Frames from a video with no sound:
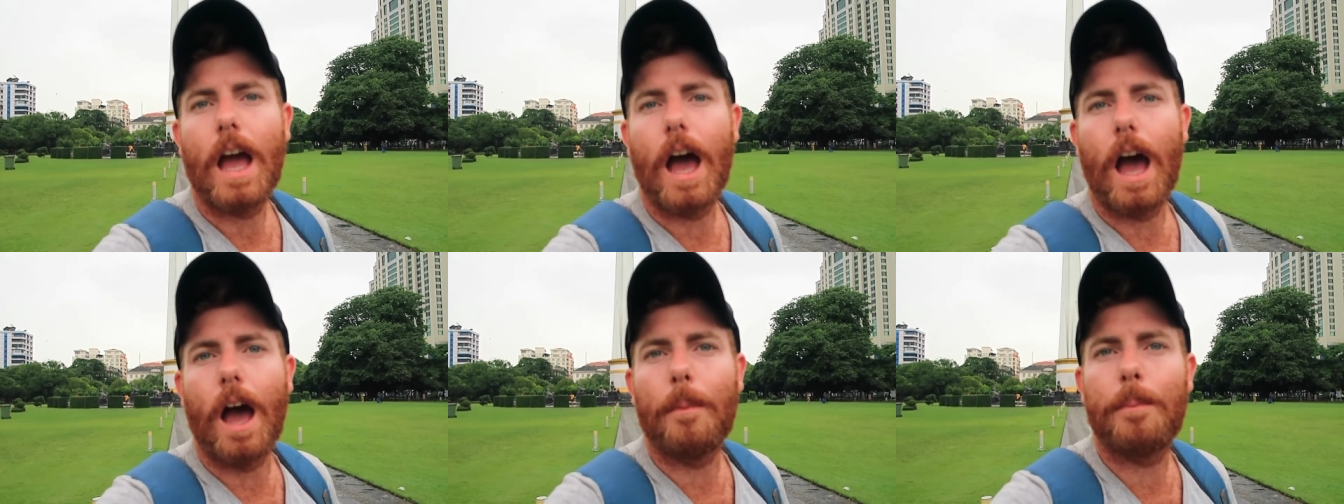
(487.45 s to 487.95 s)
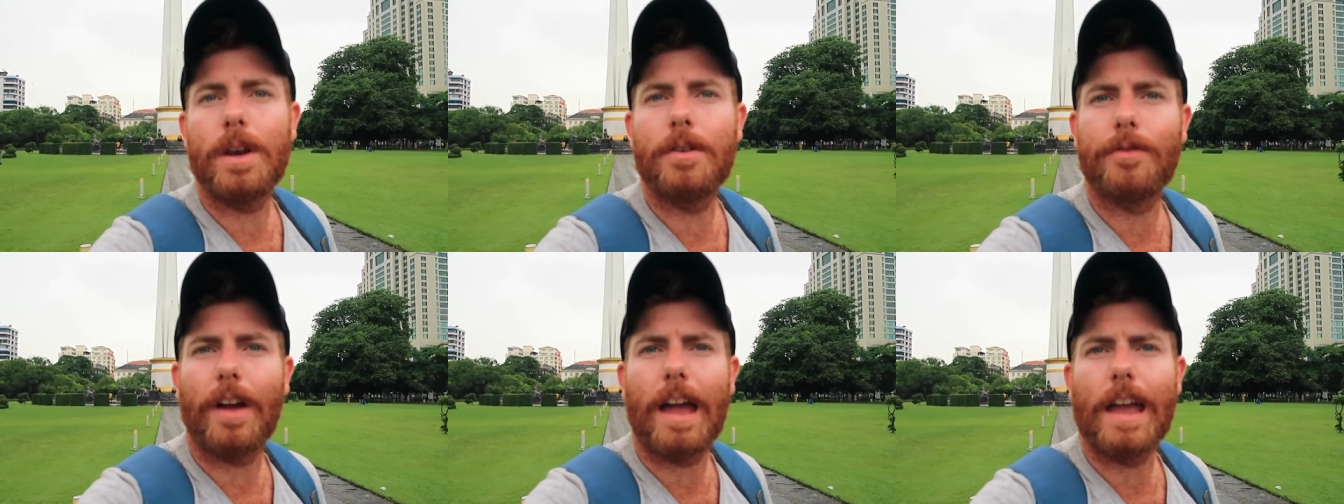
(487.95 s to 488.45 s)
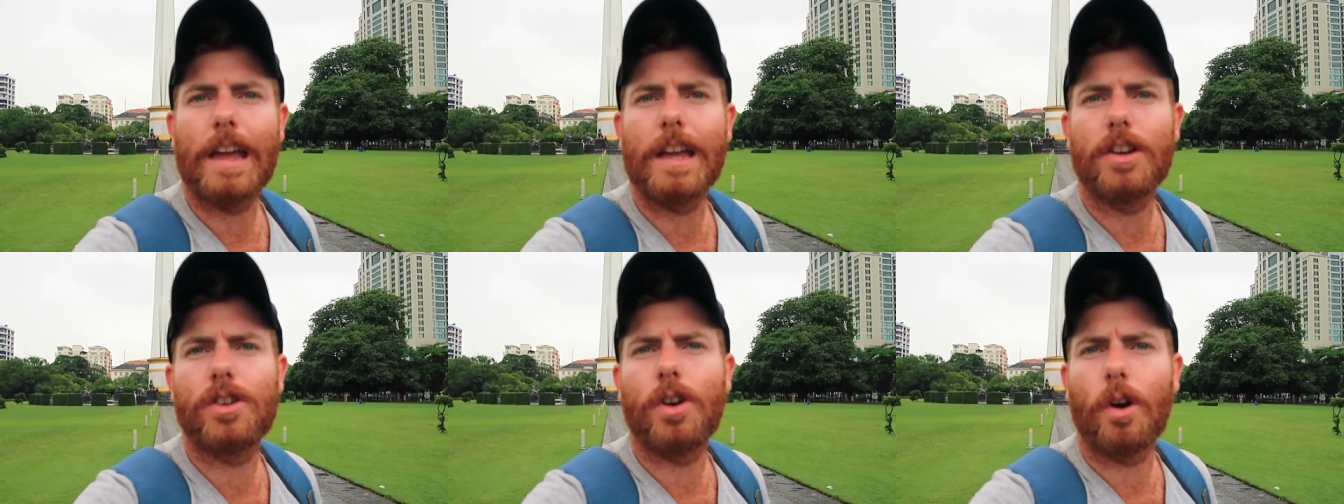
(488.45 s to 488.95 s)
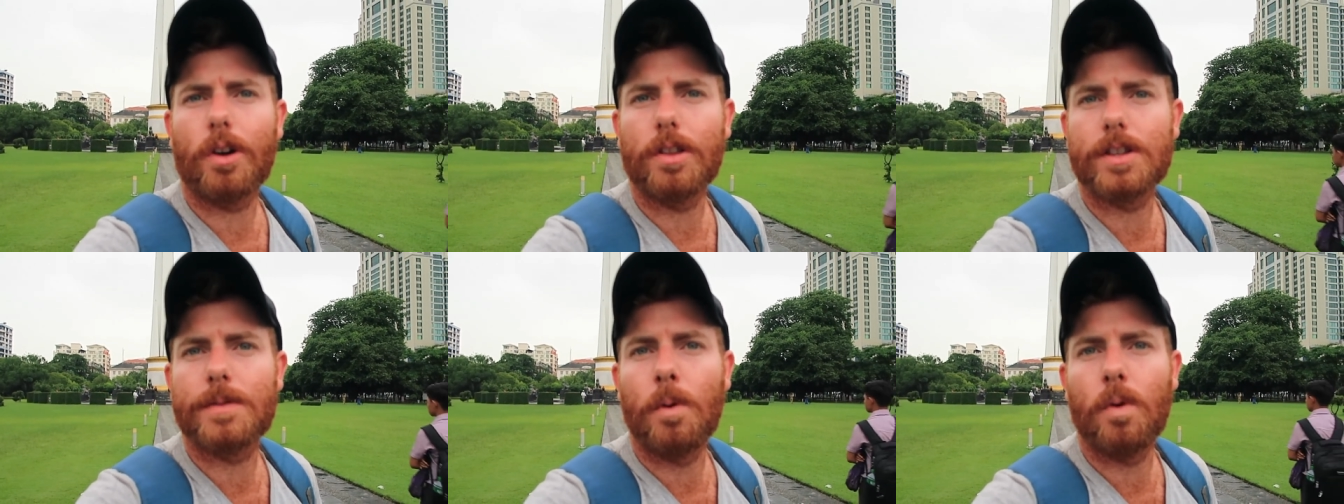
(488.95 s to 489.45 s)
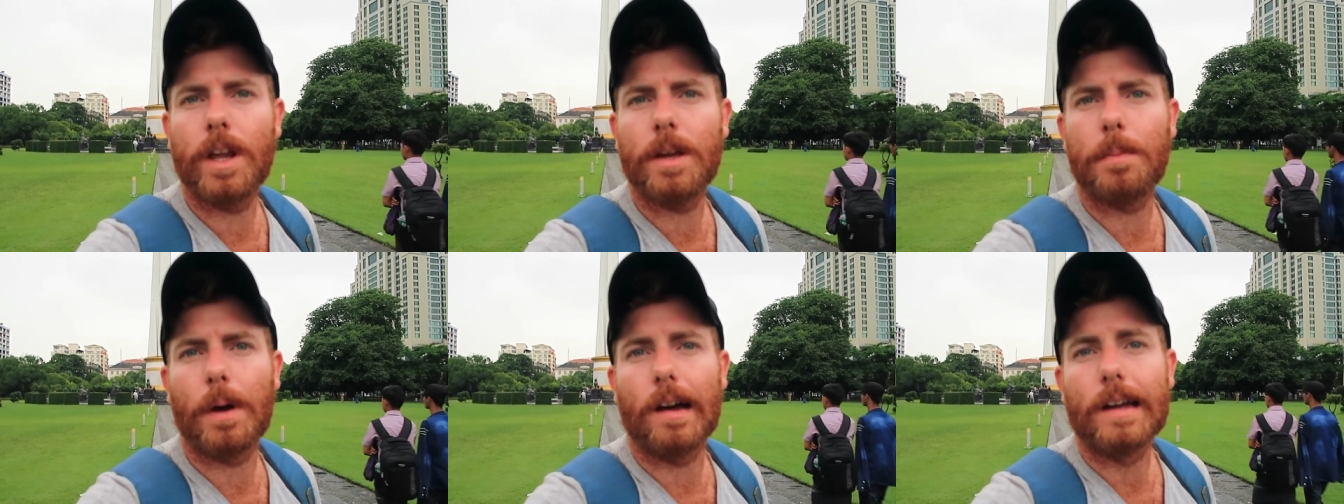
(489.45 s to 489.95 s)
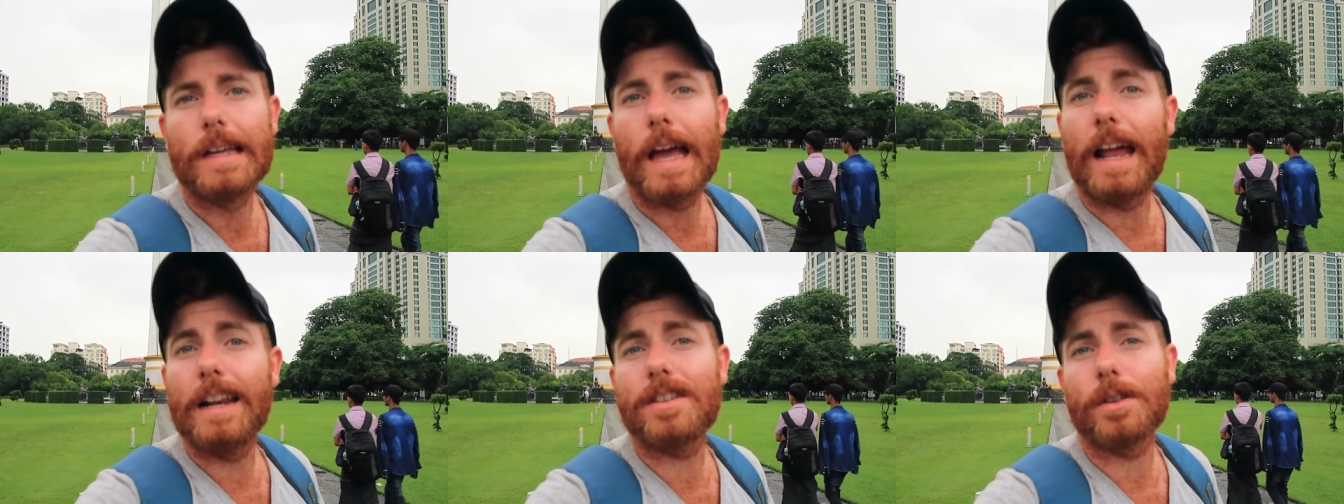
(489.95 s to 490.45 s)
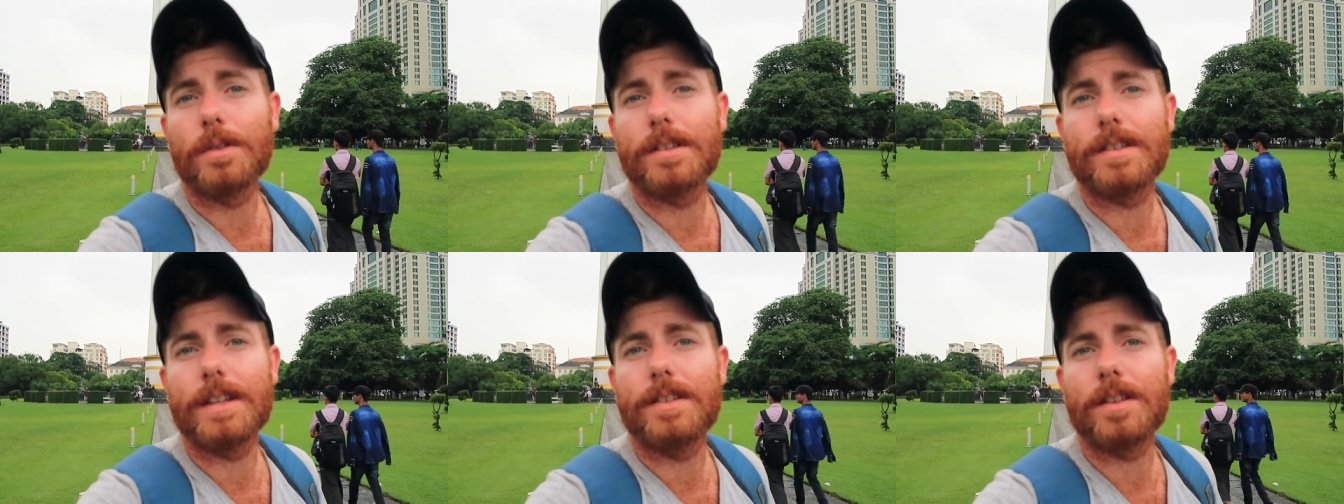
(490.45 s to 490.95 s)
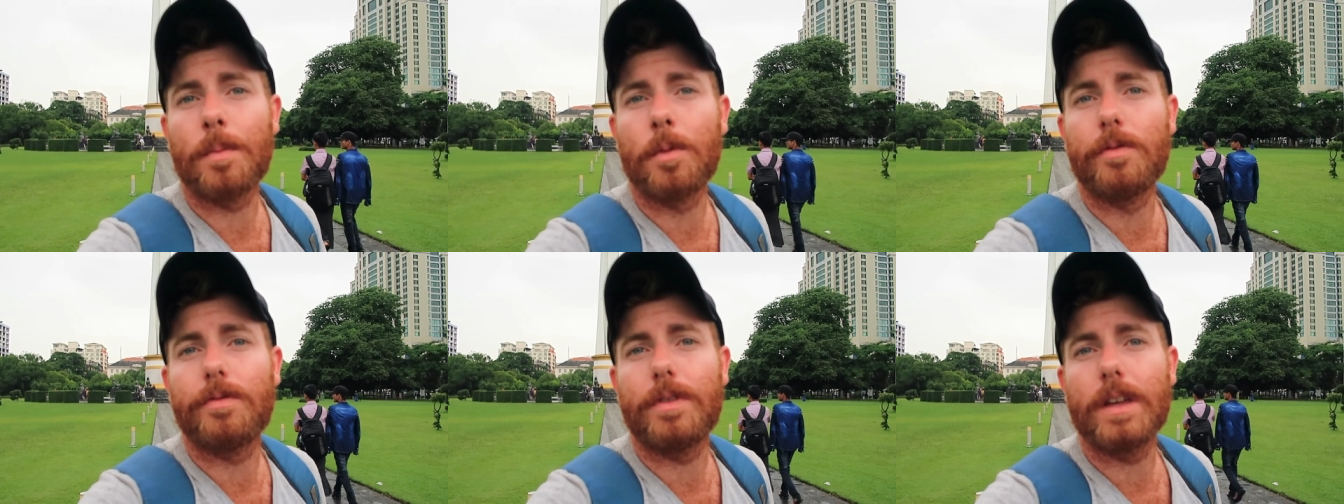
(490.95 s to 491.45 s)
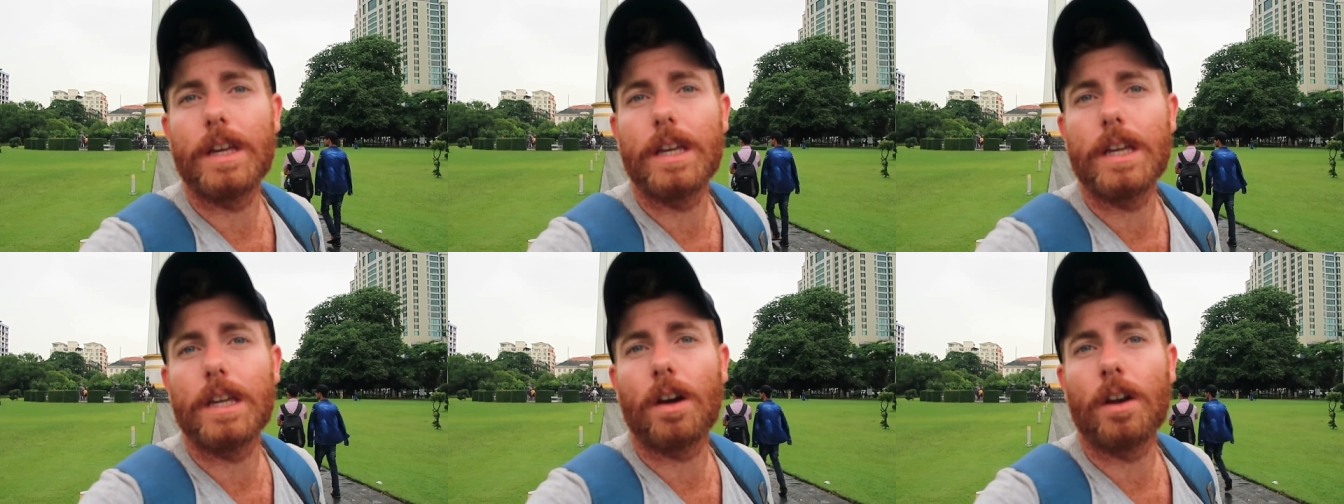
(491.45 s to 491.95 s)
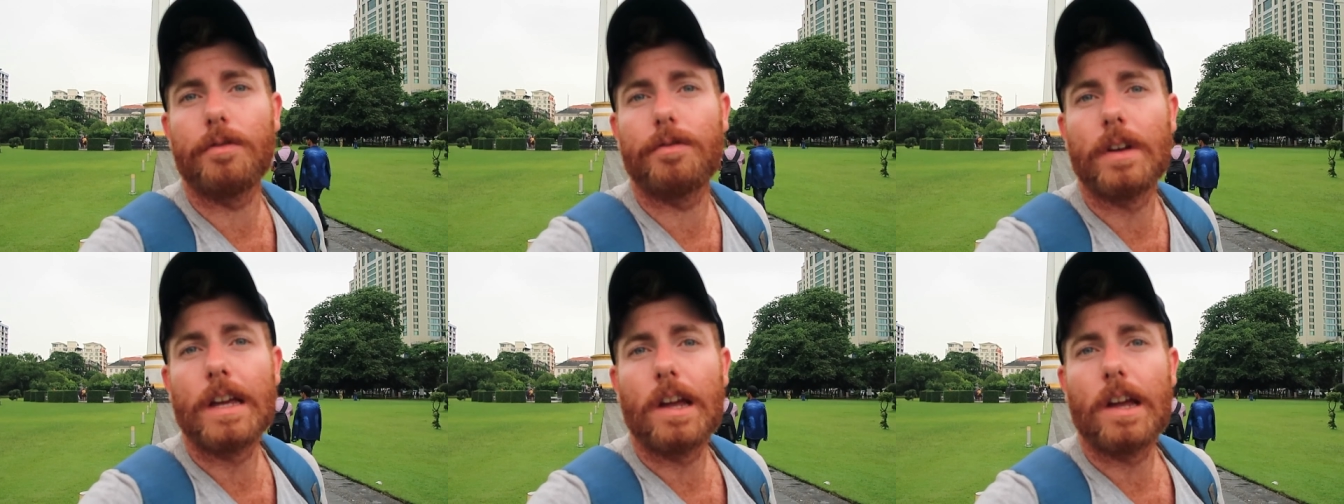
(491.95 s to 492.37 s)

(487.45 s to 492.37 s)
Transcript: A bit of a shocker this morning, but at least I got to see some of the kind of